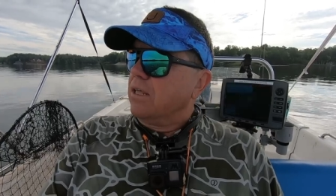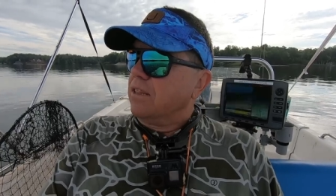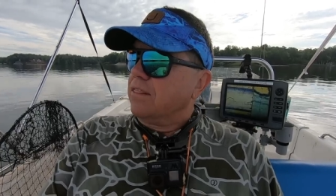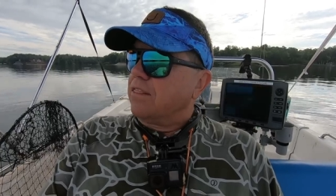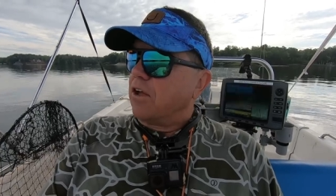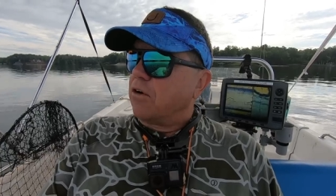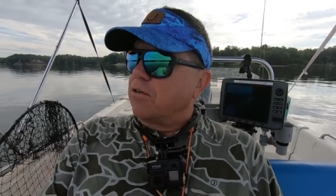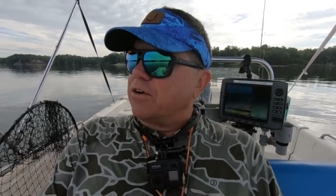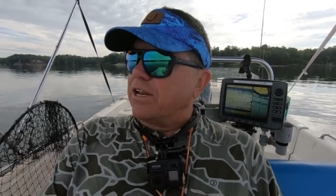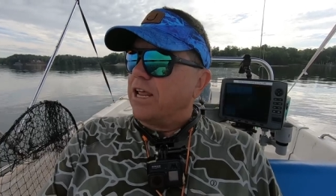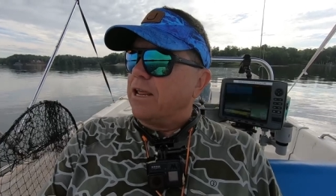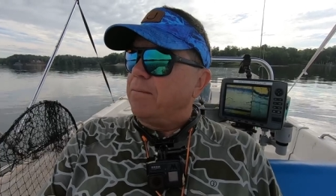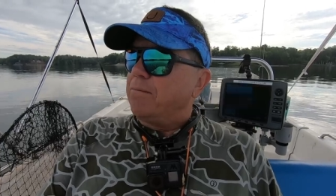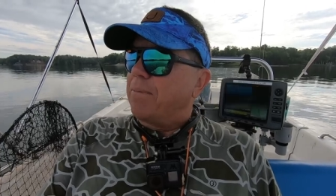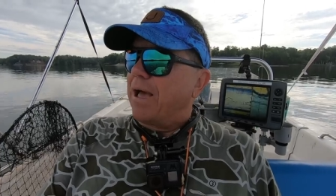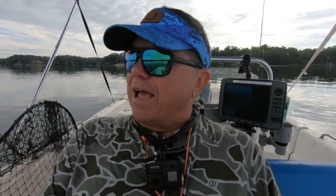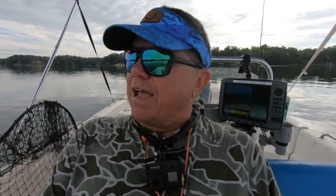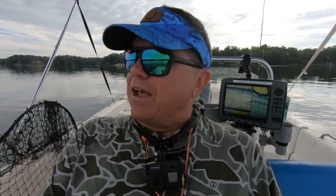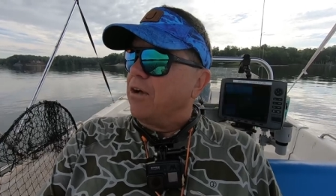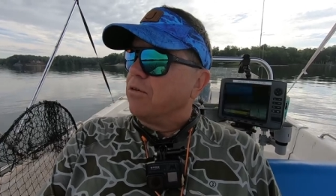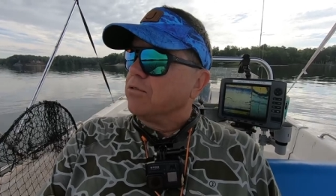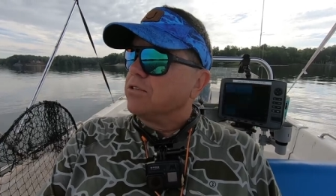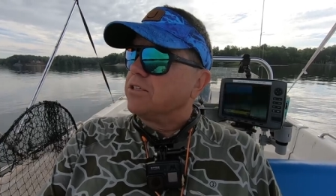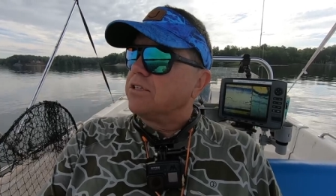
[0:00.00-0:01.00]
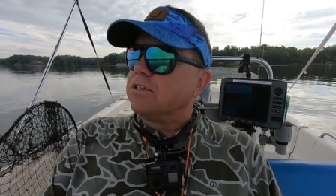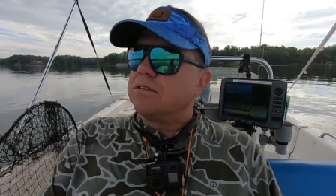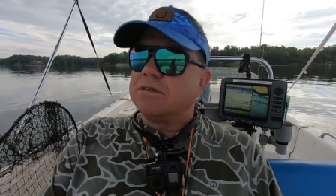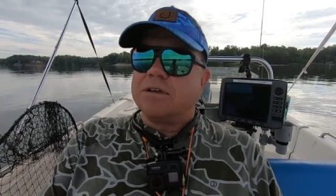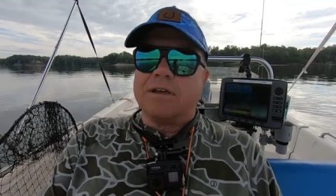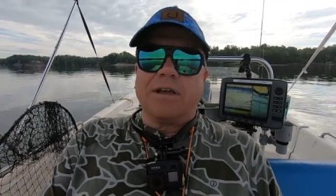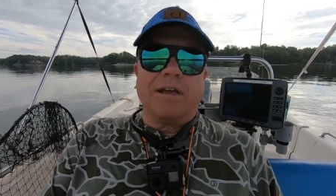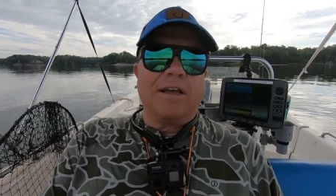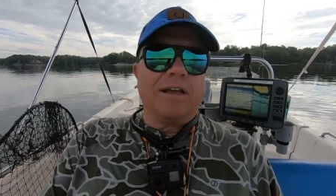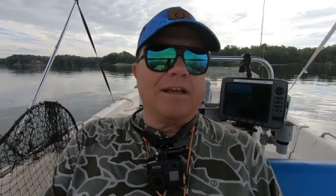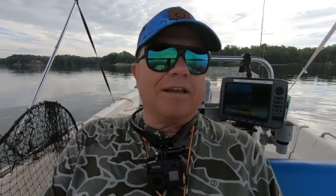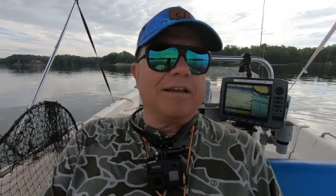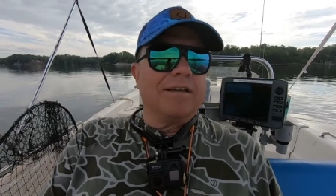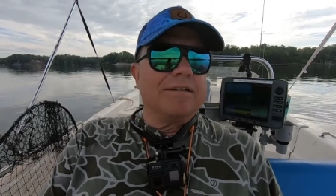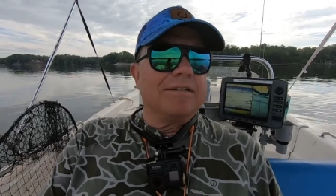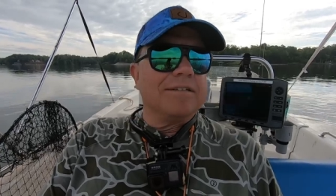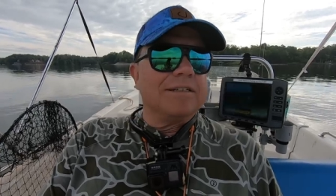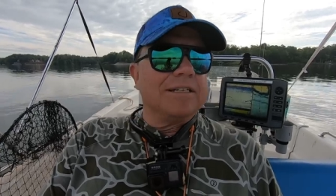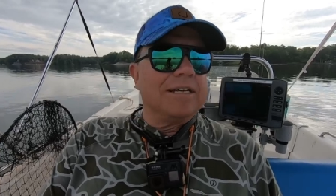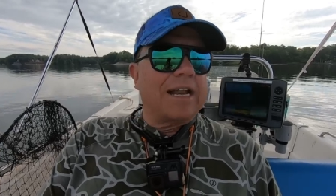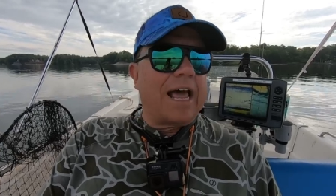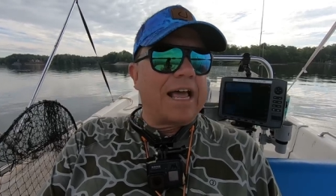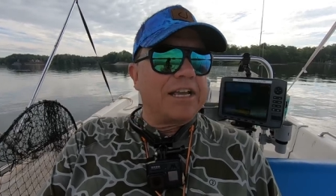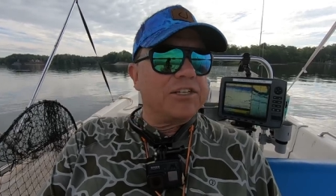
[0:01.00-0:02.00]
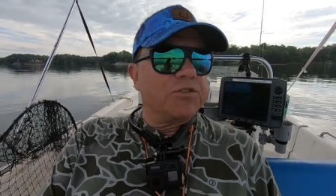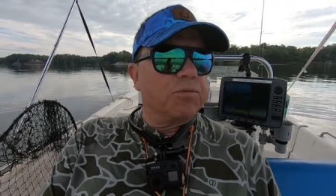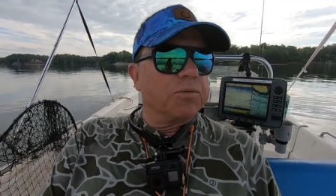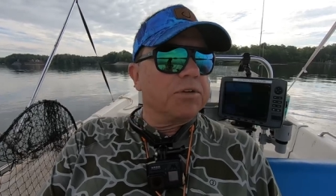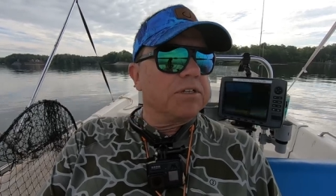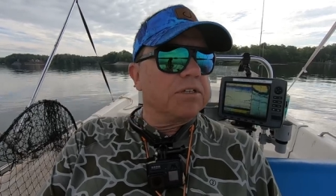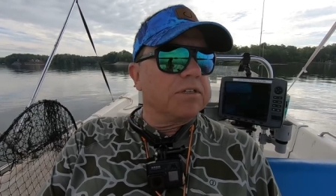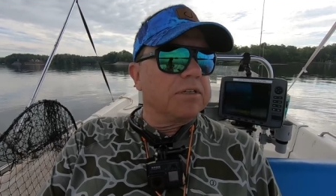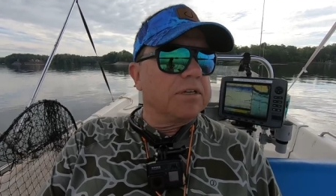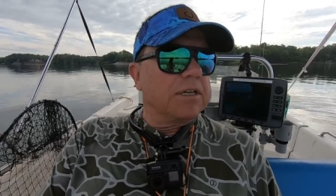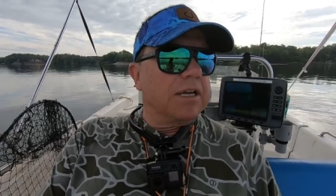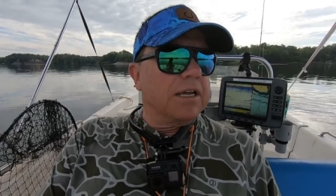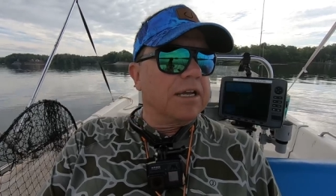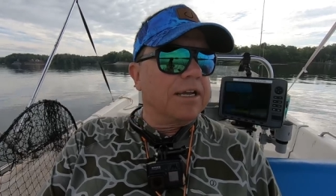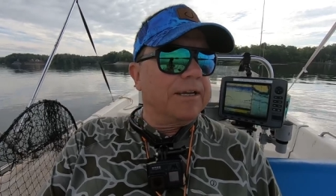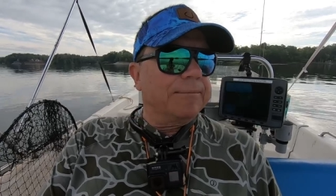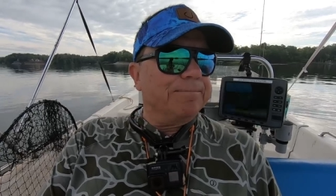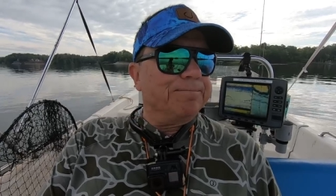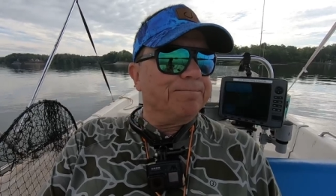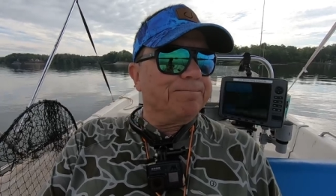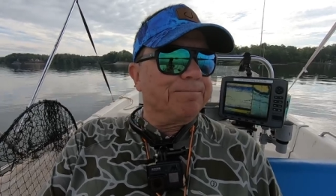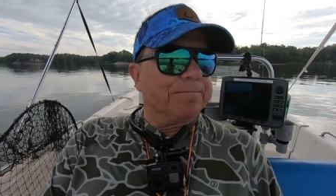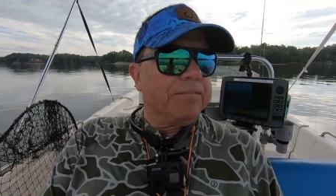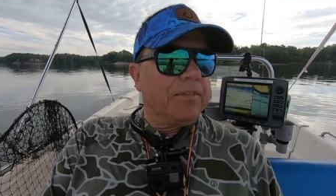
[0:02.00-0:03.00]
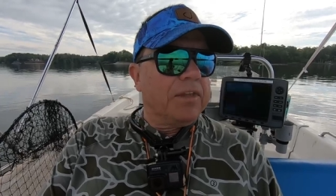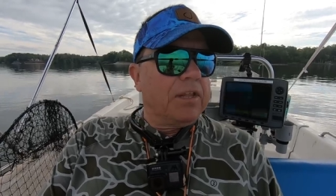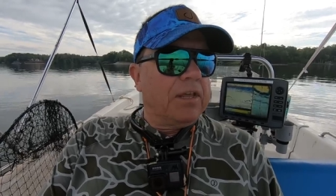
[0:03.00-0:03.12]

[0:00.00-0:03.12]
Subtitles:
13 pounds, nice one,